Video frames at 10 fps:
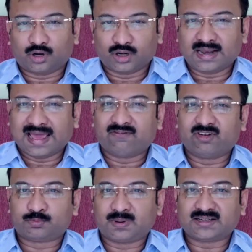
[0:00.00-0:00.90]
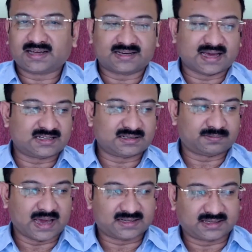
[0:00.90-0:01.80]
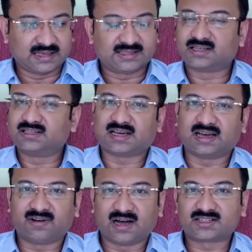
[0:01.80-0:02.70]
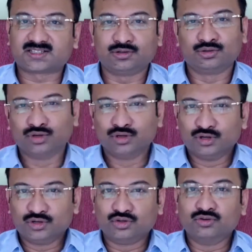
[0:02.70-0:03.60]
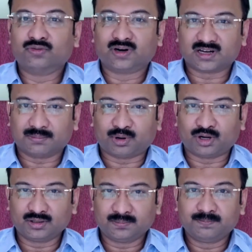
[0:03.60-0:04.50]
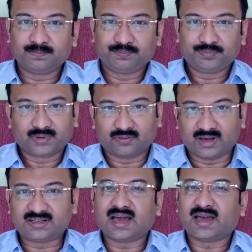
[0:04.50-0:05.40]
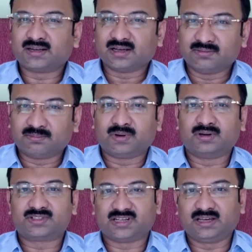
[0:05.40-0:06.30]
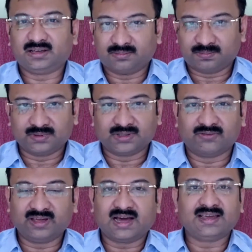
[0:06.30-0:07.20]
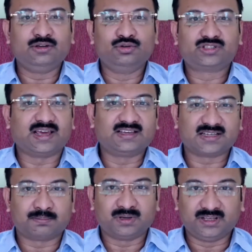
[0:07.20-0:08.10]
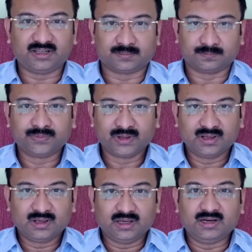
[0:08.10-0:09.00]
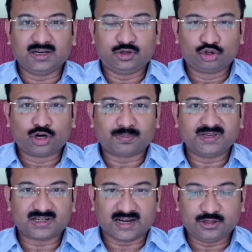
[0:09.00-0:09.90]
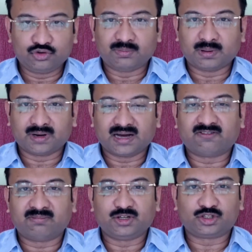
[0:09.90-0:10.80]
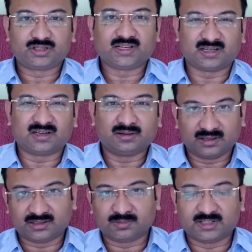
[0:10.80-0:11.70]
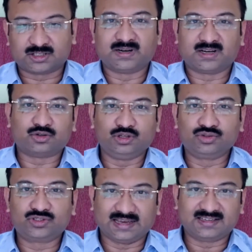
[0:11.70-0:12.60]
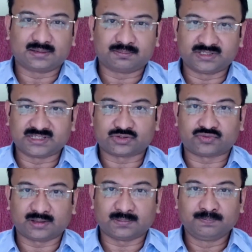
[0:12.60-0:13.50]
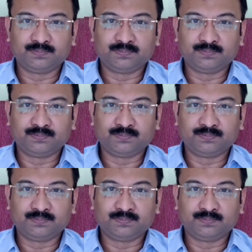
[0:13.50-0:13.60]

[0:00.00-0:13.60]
language part at cases I have asked you to work upon. Right. And say the way I use the example here. In 2 copies, I do remember I have mentioned that it's better to use the examples as well.